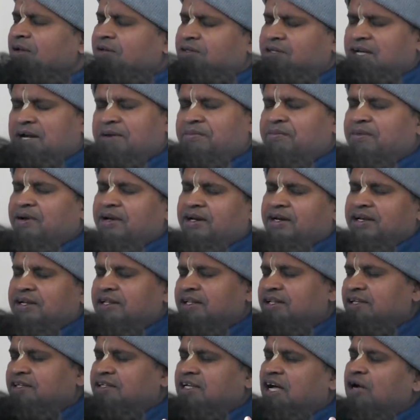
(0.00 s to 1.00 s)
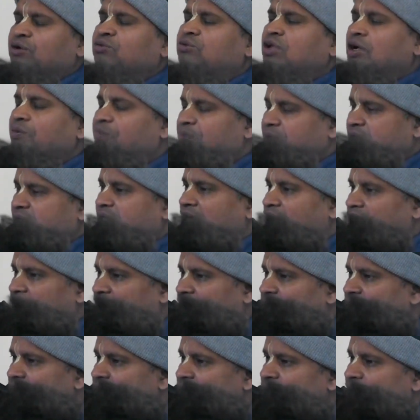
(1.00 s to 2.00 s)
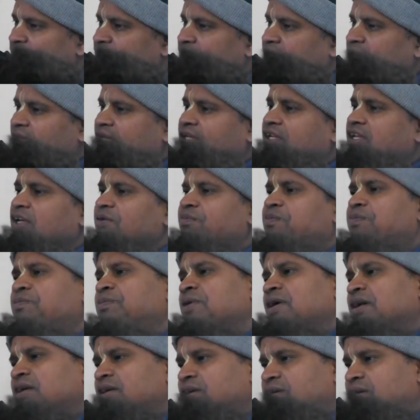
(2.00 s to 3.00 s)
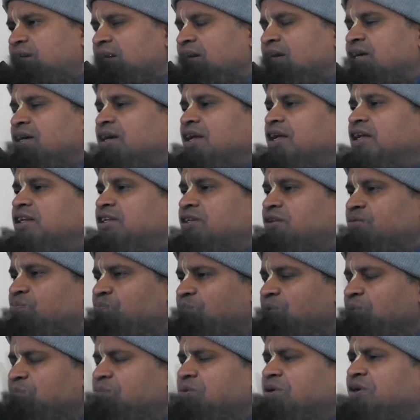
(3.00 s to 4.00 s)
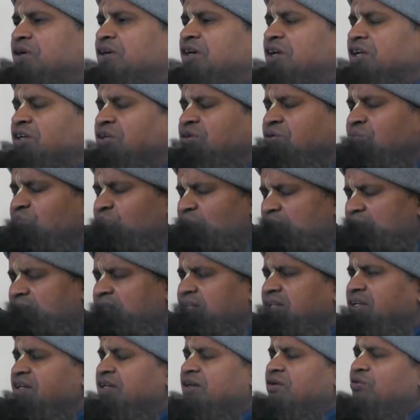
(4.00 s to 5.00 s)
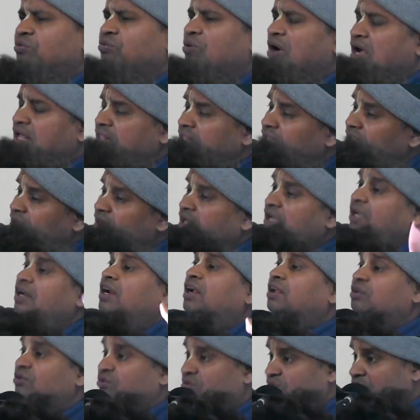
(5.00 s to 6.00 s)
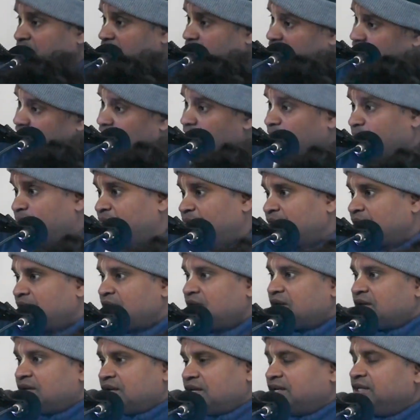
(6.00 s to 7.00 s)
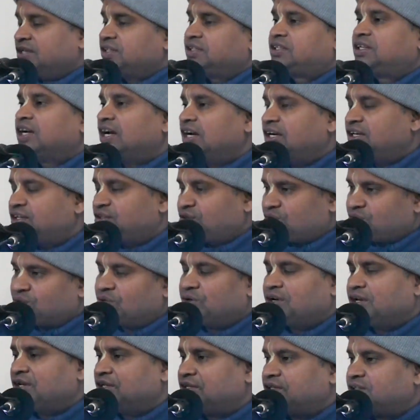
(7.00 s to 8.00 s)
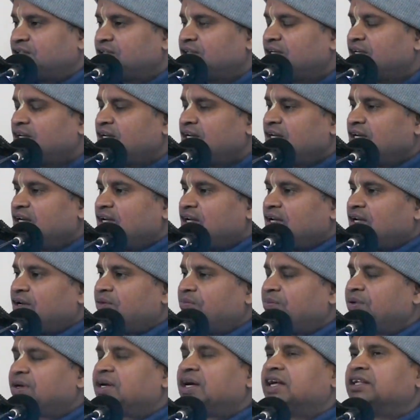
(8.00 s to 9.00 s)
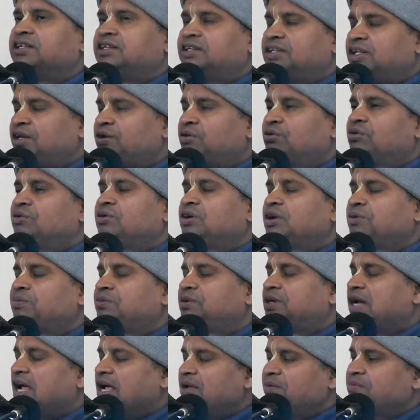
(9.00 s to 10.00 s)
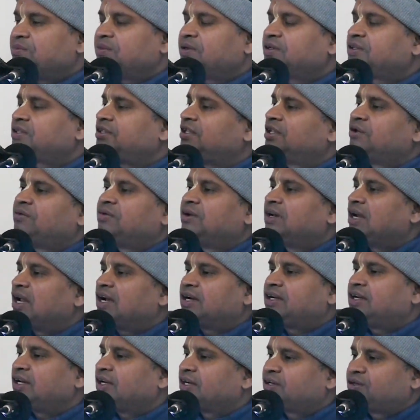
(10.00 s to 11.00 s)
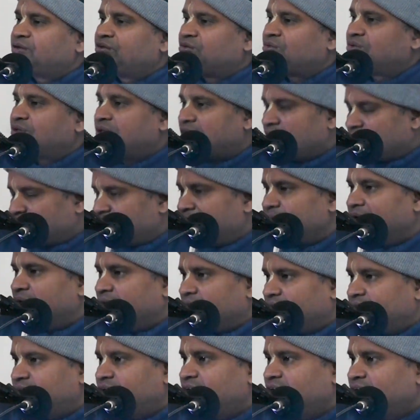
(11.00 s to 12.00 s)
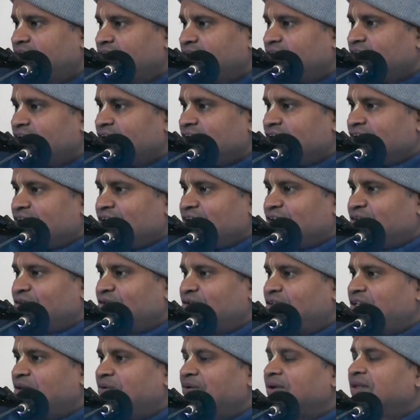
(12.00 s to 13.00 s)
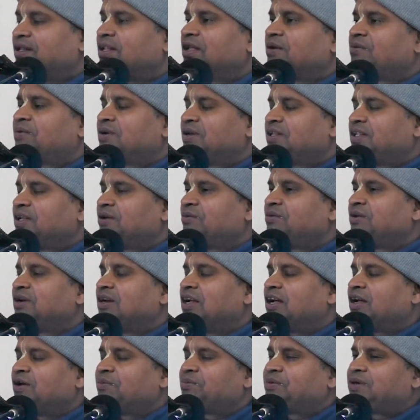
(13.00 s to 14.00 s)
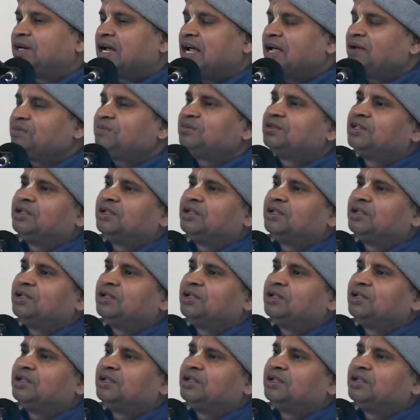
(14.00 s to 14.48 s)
somewhere in South Africa. They keep for 10 days, 15 days, one year also they keep inside storage. Because they don't have time, means they will not take to graveyard. So whenever they will have time,